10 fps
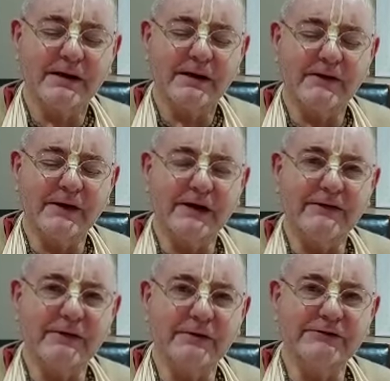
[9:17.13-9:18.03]
Then
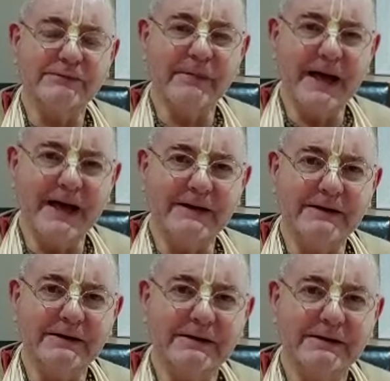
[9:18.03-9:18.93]
there is
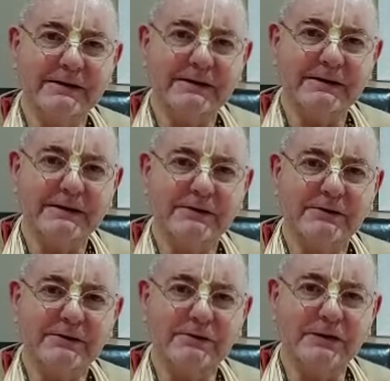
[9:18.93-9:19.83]
man,
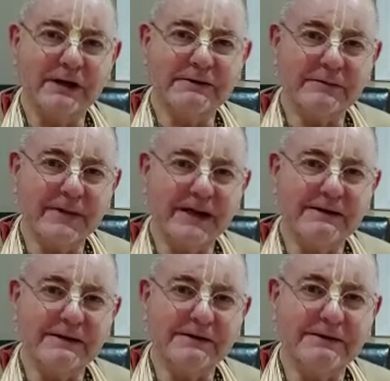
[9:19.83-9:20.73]
Udatta
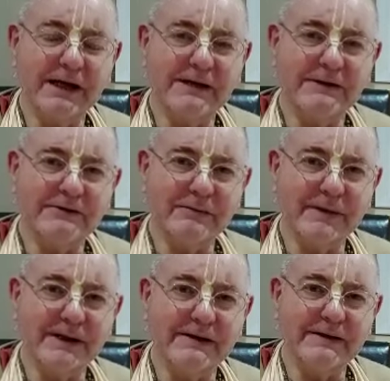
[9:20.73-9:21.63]
man, Lalita
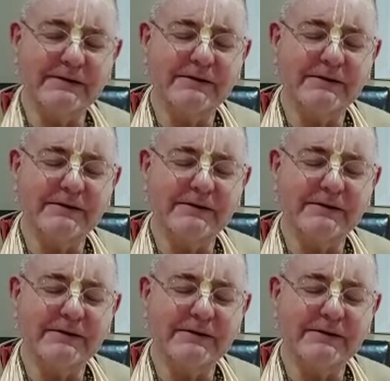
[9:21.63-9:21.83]
man.